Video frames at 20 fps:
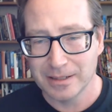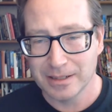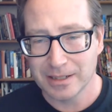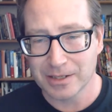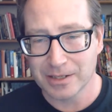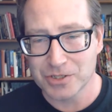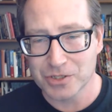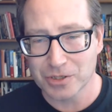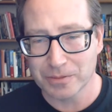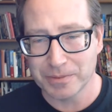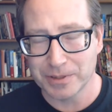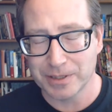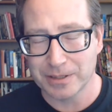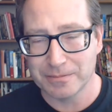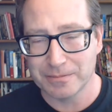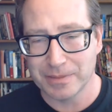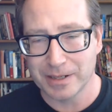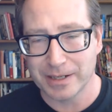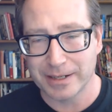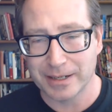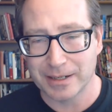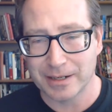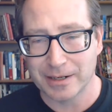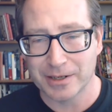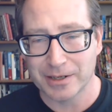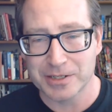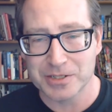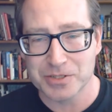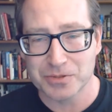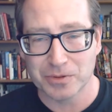interpreted by an
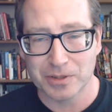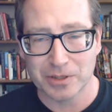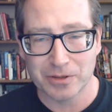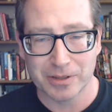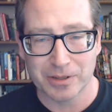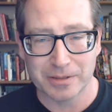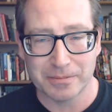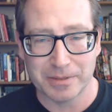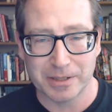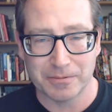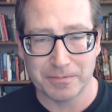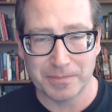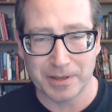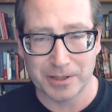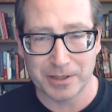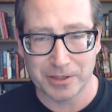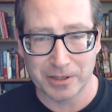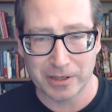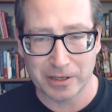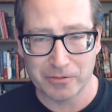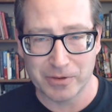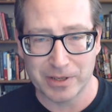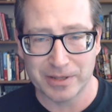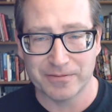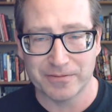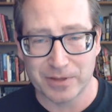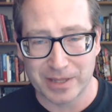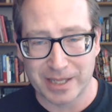artist we're going to be partnering with for